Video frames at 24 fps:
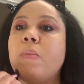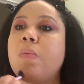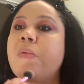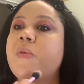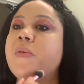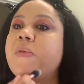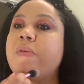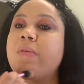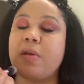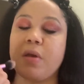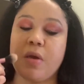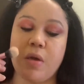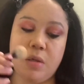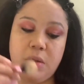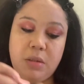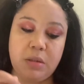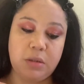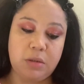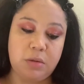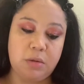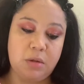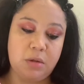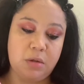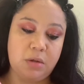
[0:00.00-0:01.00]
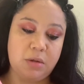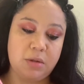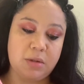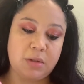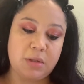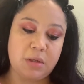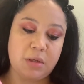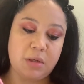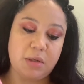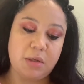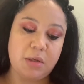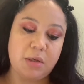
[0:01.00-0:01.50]
Okay, let's do the other
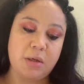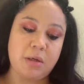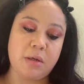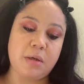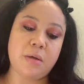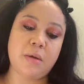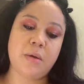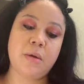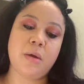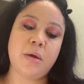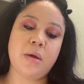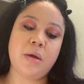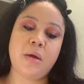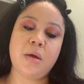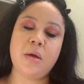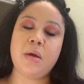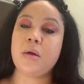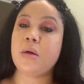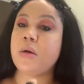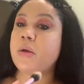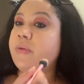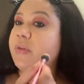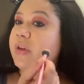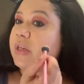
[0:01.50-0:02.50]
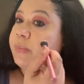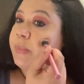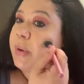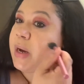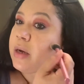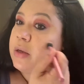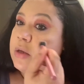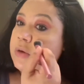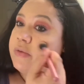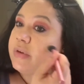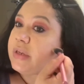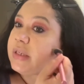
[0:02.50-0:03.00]
side. This
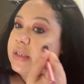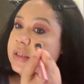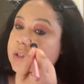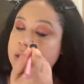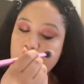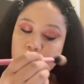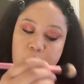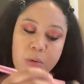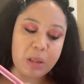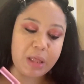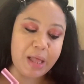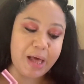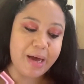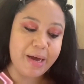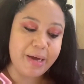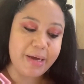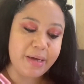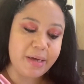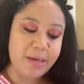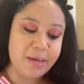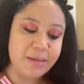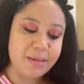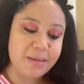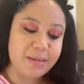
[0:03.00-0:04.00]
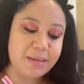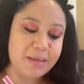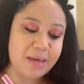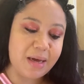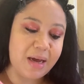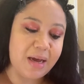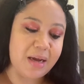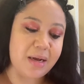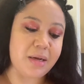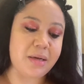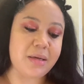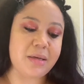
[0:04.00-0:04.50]
powder is so light
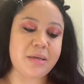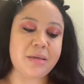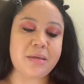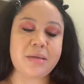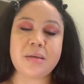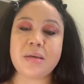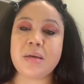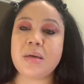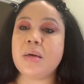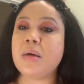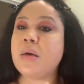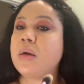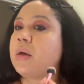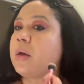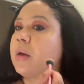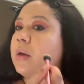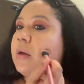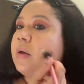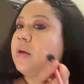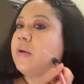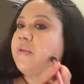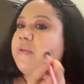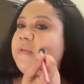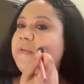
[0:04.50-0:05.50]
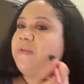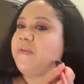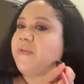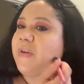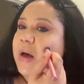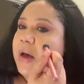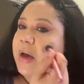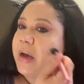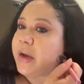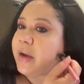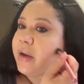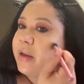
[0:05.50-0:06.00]
and
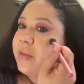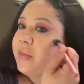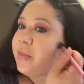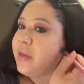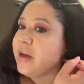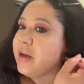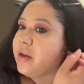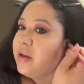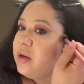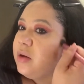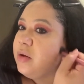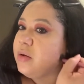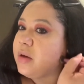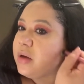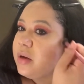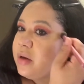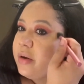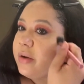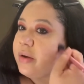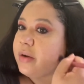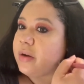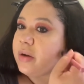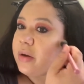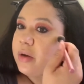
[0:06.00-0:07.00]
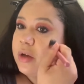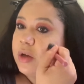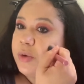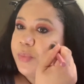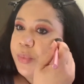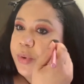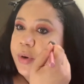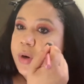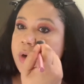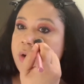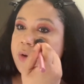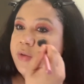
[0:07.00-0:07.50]
fine that you put
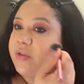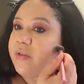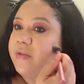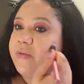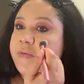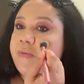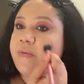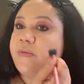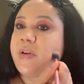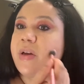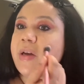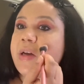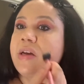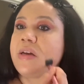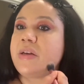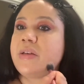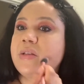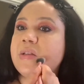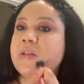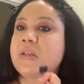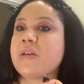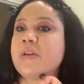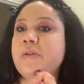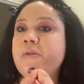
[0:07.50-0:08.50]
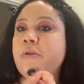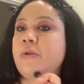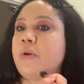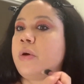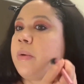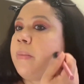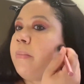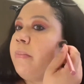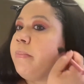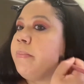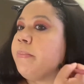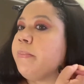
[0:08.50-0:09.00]
it on the face and you
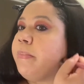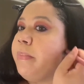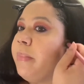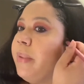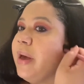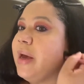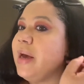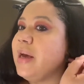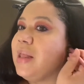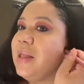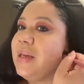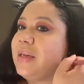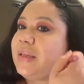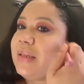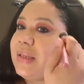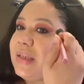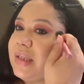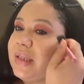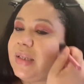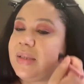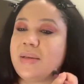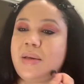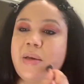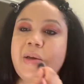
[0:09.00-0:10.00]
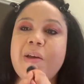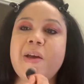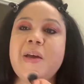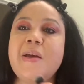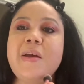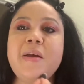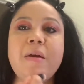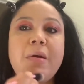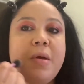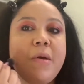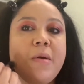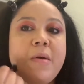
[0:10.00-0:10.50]
can barely see it.
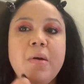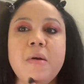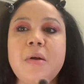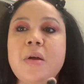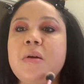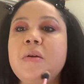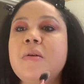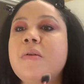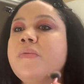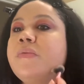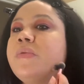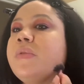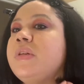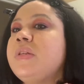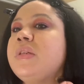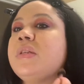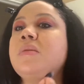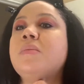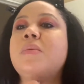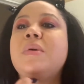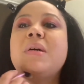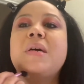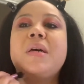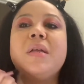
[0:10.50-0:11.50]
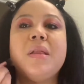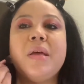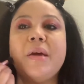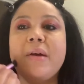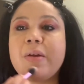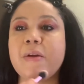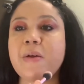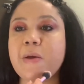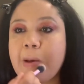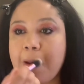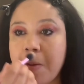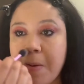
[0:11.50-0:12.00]
This is why I
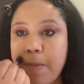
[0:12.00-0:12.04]
like it.